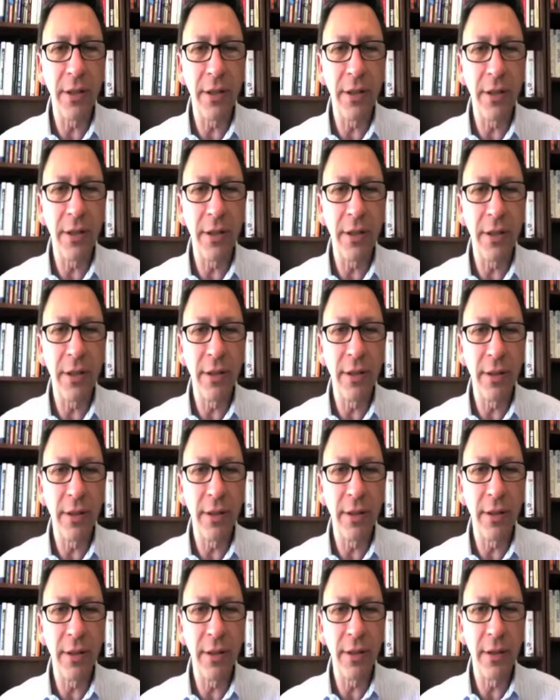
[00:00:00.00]

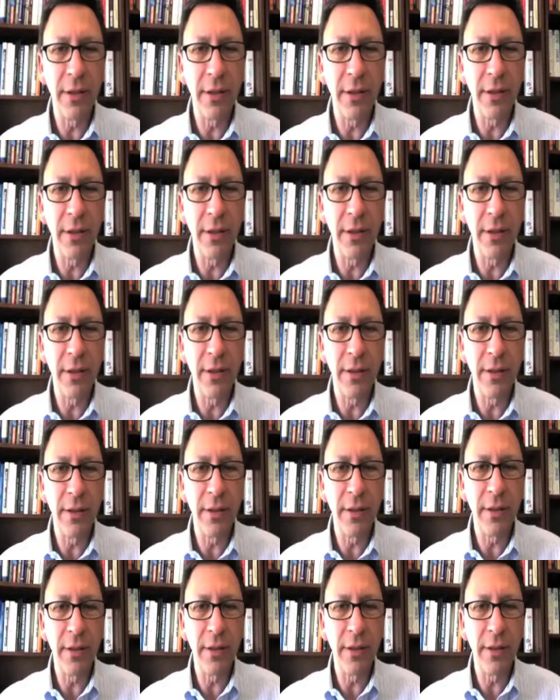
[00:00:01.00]

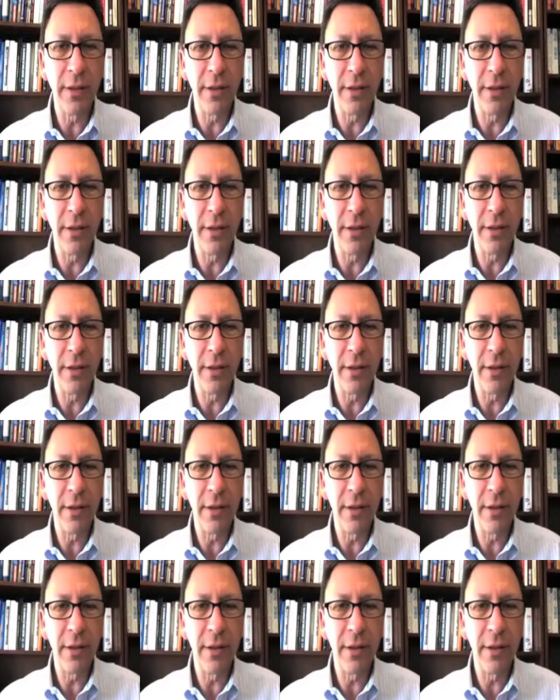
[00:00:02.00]

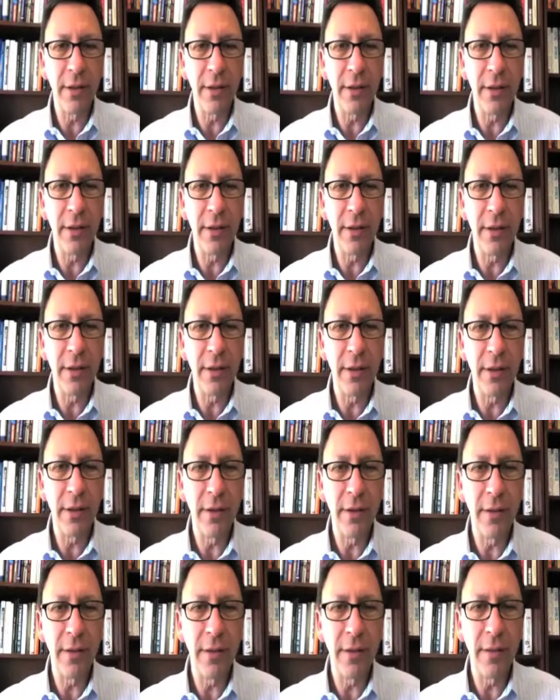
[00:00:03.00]

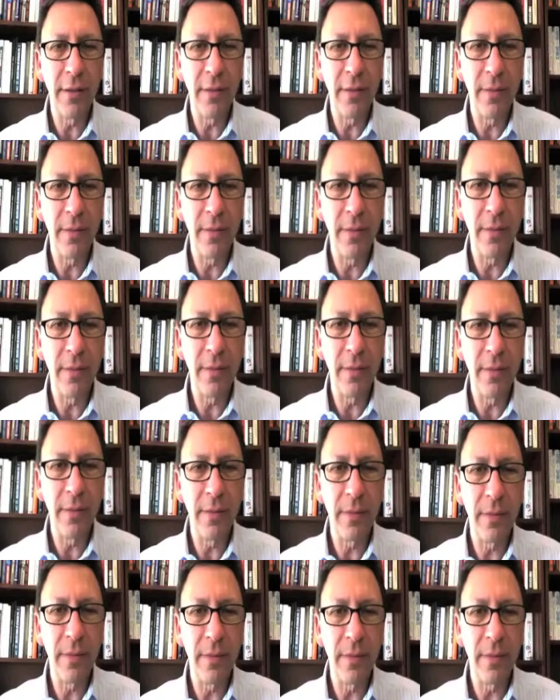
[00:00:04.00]

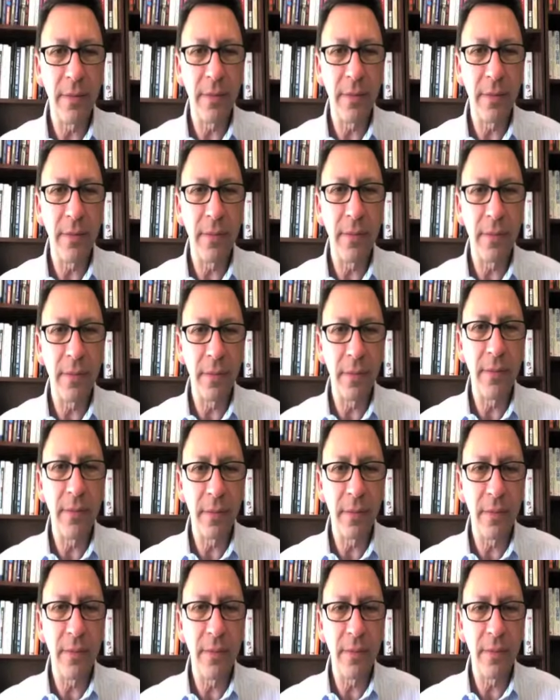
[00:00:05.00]

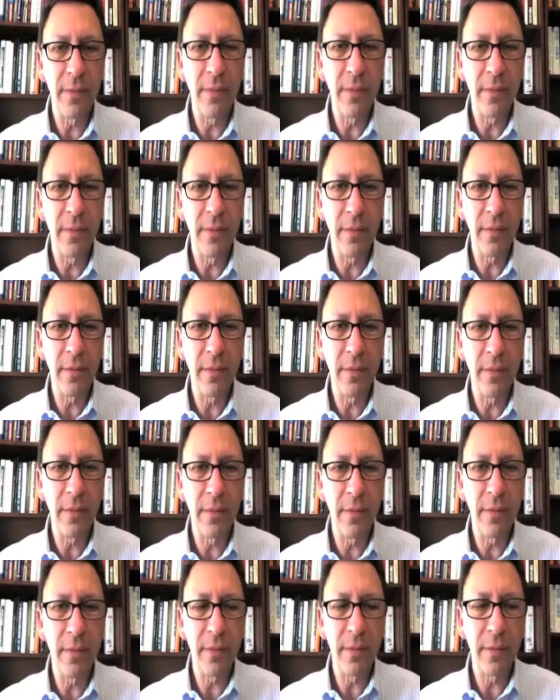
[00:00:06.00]

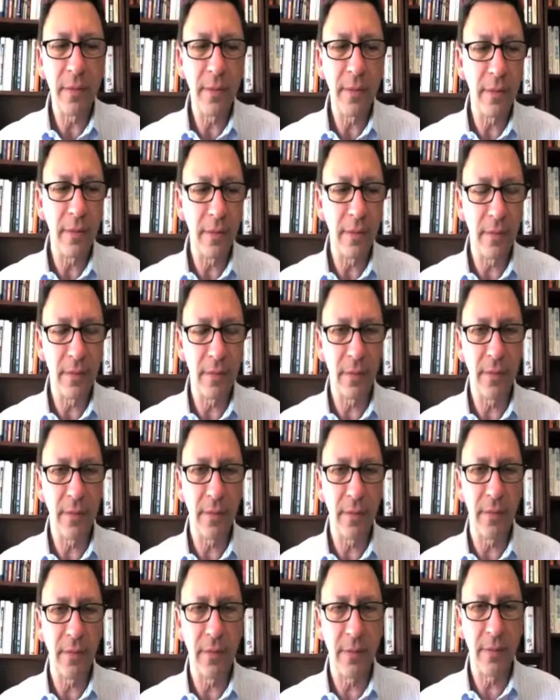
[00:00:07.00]
The person shown says nothing.